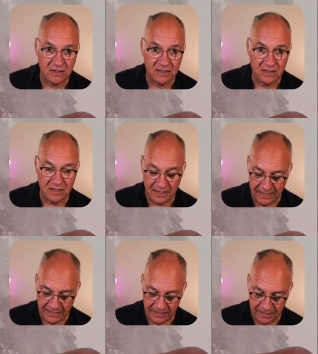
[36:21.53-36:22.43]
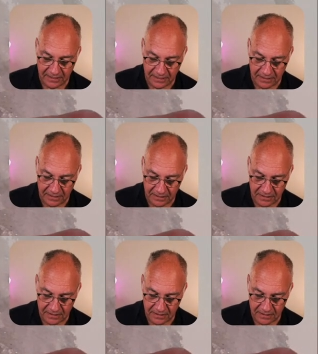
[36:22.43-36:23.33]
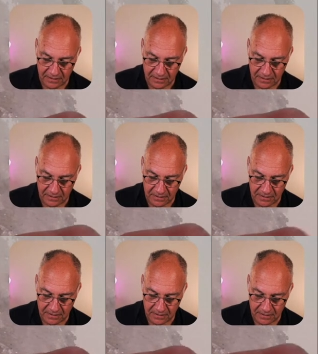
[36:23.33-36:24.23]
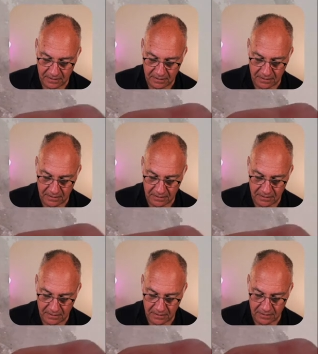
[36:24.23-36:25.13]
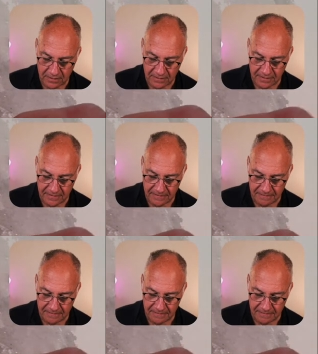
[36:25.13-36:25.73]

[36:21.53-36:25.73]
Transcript: No one is speaking in this clip.